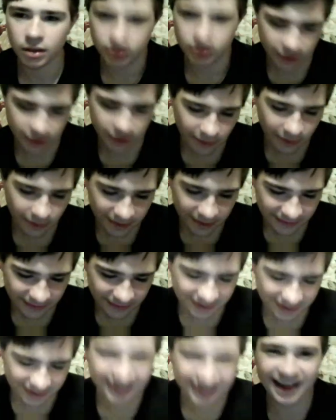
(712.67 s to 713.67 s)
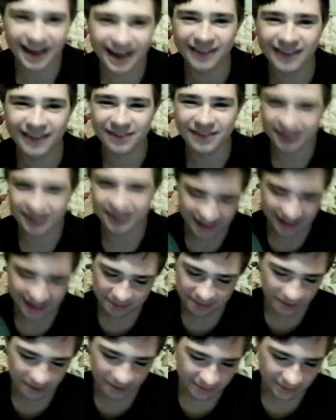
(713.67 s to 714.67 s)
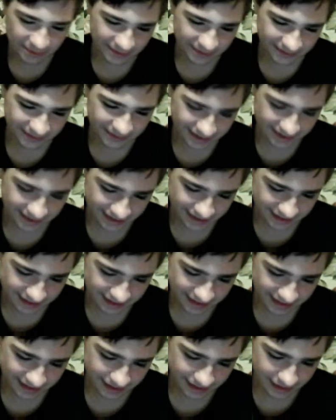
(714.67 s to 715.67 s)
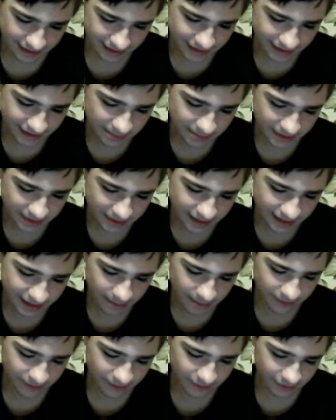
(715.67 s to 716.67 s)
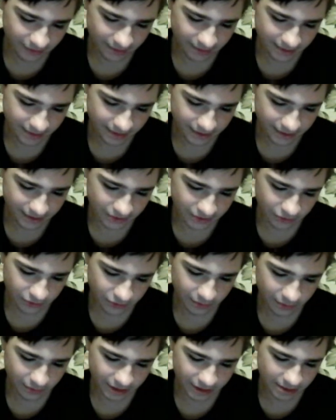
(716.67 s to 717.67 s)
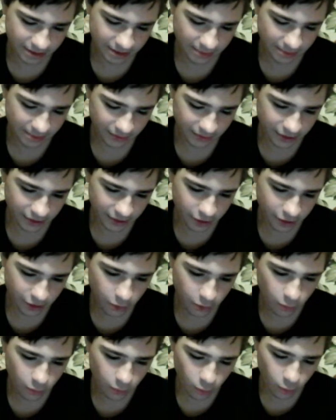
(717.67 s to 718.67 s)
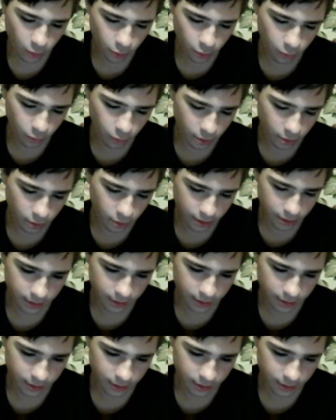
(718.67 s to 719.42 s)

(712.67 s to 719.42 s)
Goat 101. Yeah, I love that name, Goat 101. That's the best name ever. There's no question about it. Goat 101.